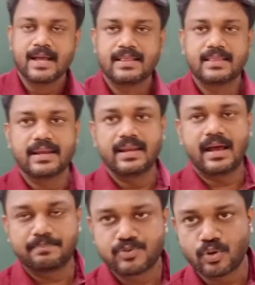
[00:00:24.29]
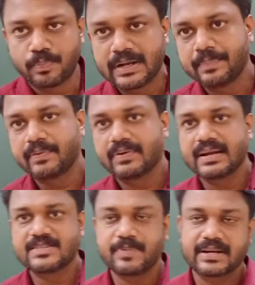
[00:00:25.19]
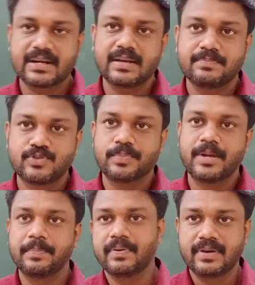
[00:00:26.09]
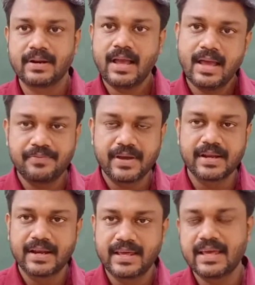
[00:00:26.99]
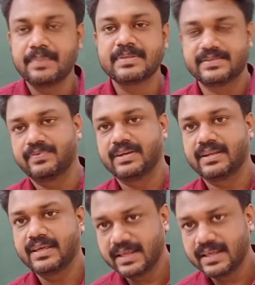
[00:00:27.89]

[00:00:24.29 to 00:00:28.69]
then absorptive power and spectral absorptive power, and finally emissivity.